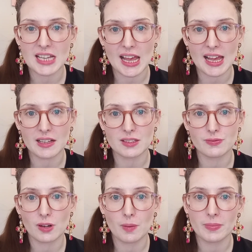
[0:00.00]
attacks
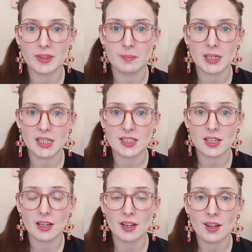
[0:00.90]
from the
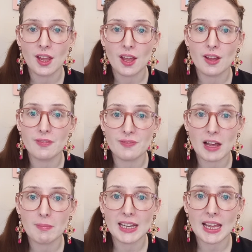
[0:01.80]
media, her
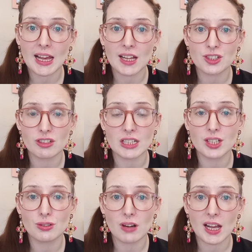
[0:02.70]
family
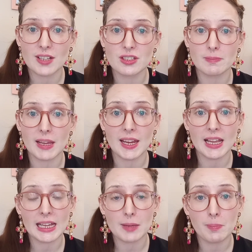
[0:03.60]
actually tried to
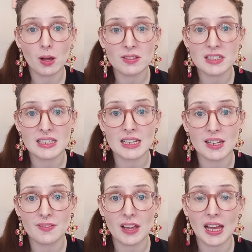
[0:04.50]
make a
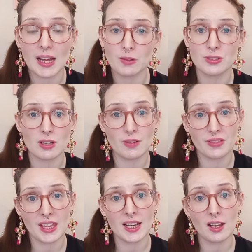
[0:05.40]
positive out
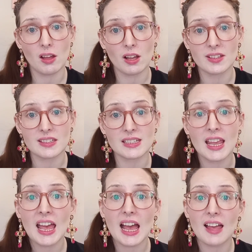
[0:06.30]
of their loss.
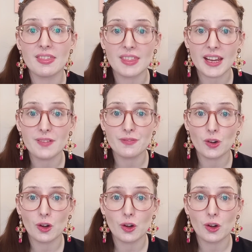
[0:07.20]
And they